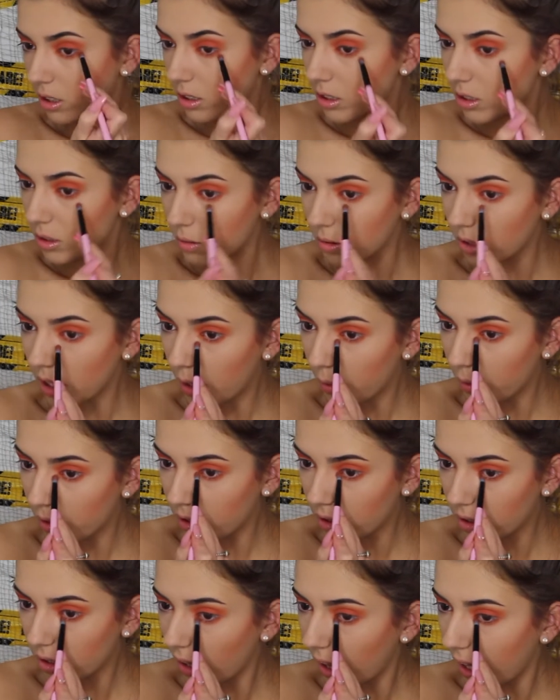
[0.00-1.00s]
So now I
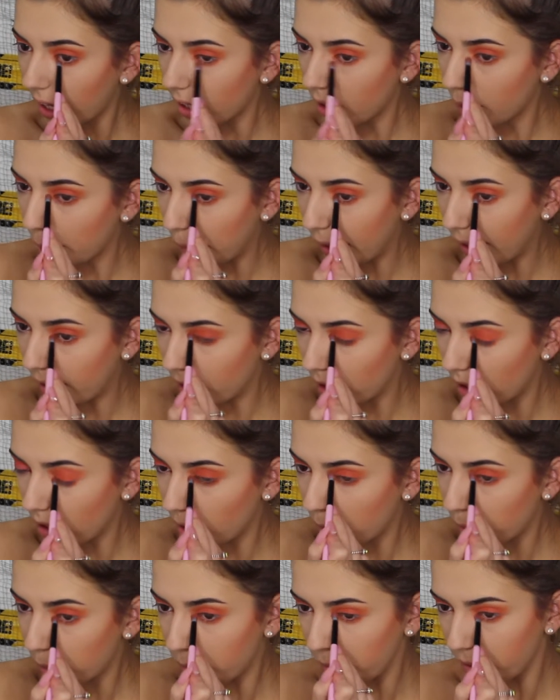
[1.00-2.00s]
look like a
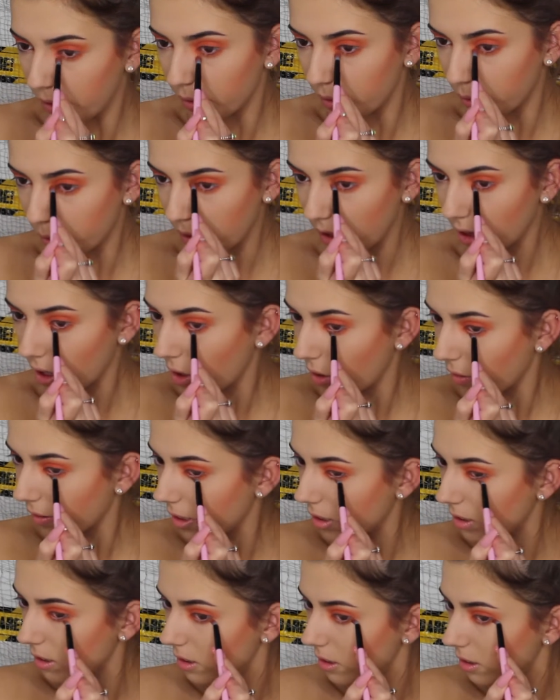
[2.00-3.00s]
panda but with
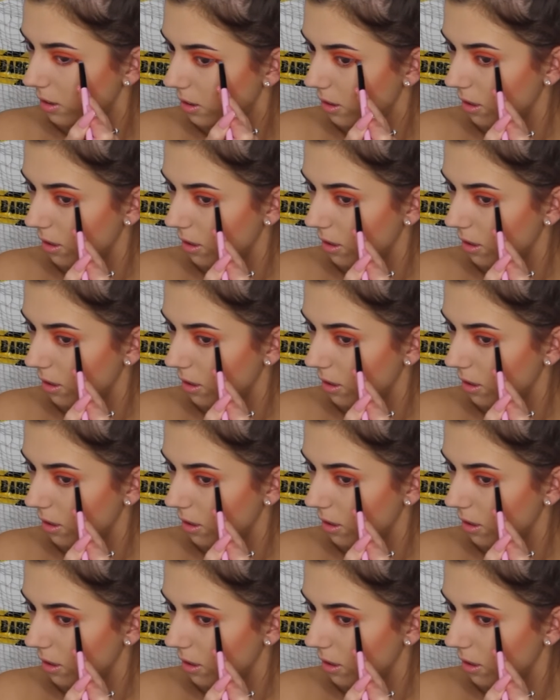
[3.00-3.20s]
orange.